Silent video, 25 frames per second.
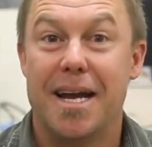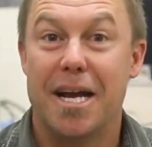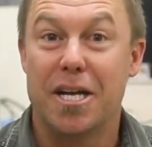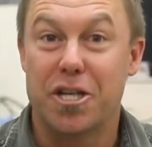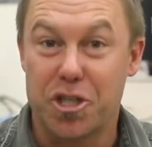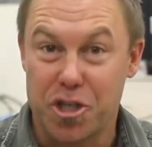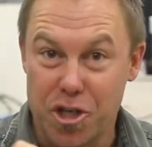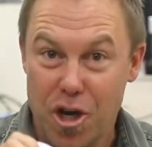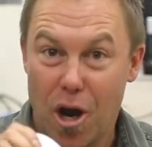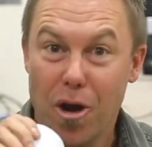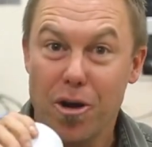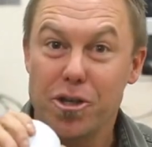
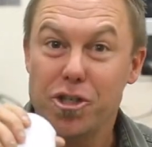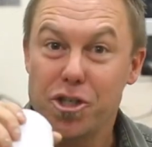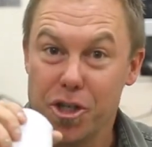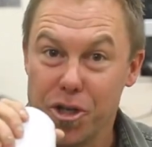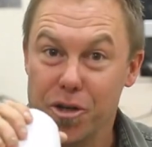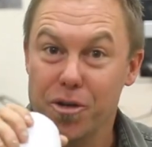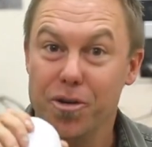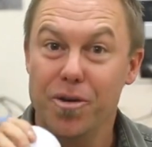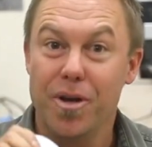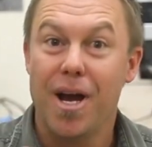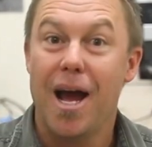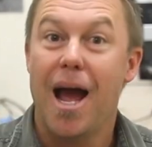It shows
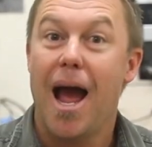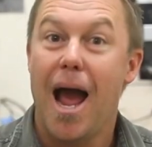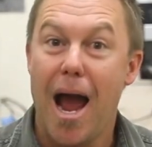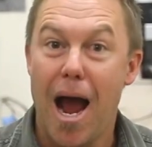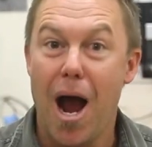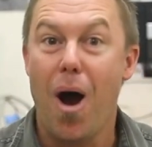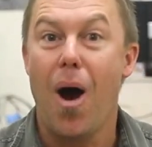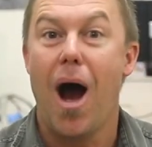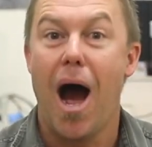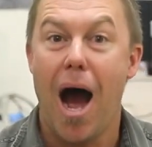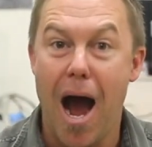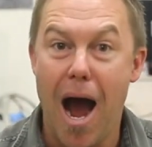you
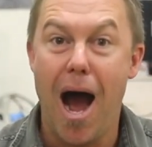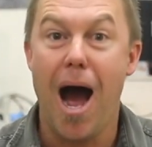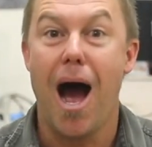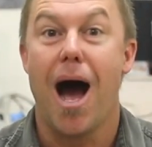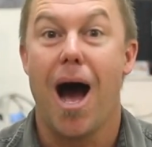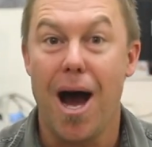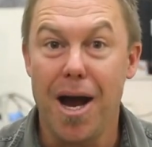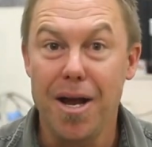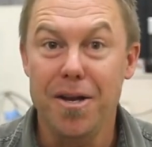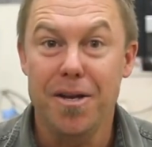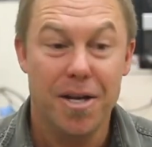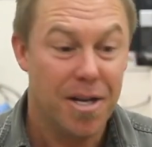how
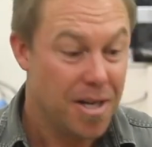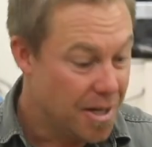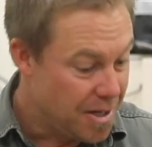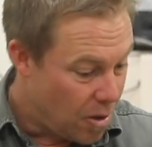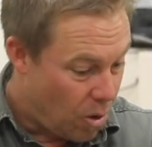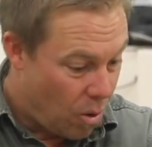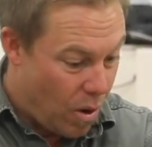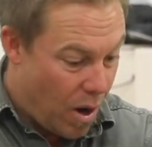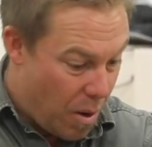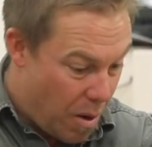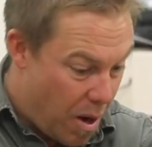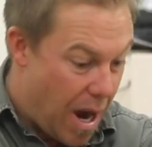hard
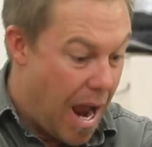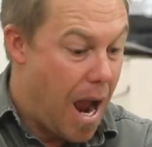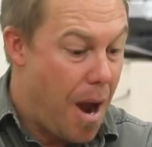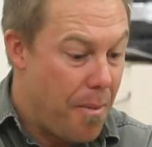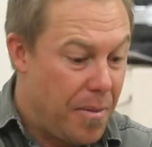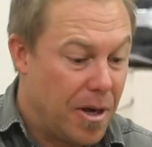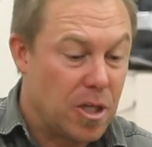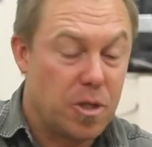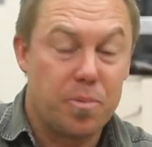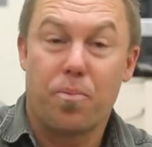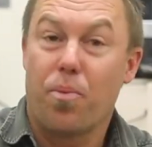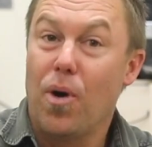or
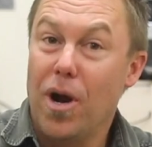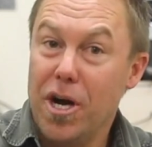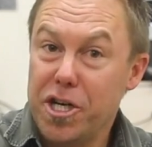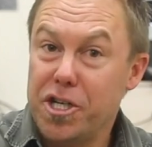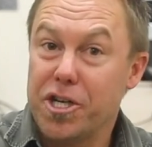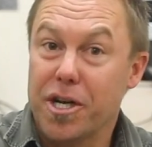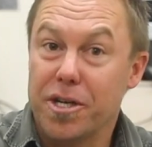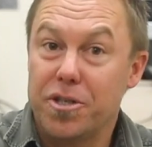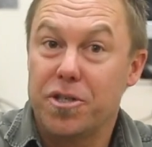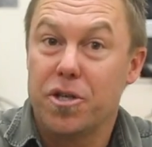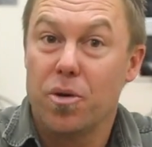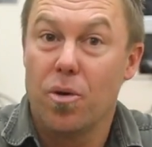how much
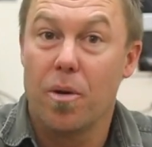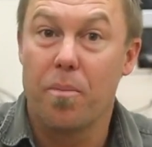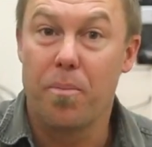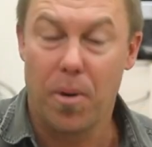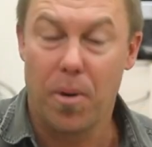pressure to